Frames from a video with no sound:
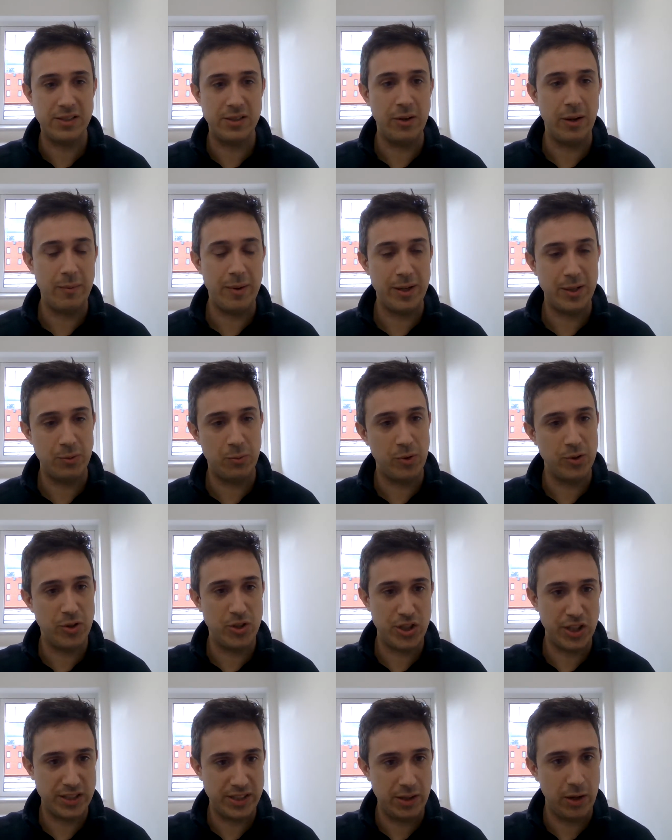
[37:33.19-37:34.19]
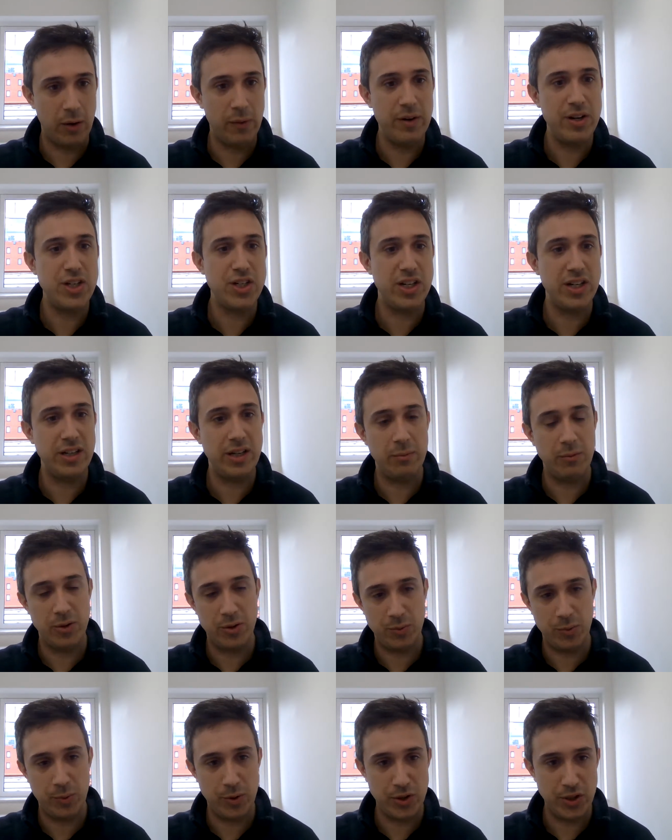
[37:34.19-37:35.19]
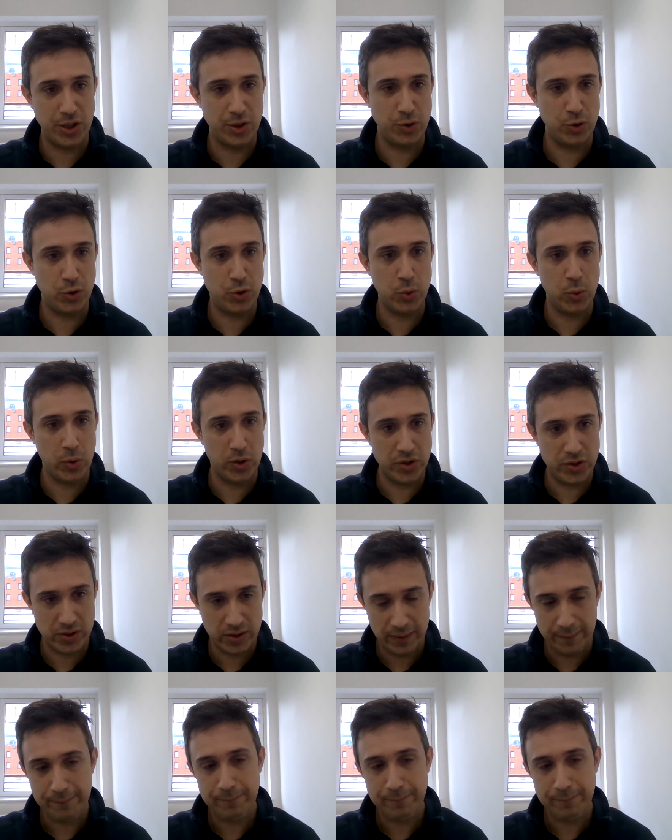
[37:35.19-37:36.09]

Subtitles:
I might want to check the origin, I want to check the source,